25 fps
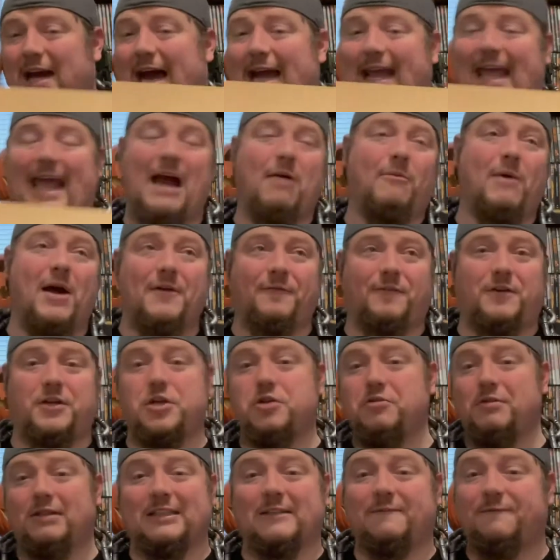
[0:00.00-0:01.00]
I can't wait to
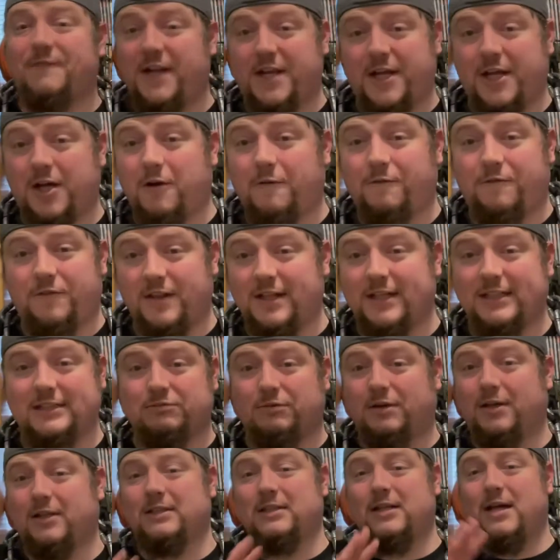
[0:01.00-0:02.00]
do this video for this one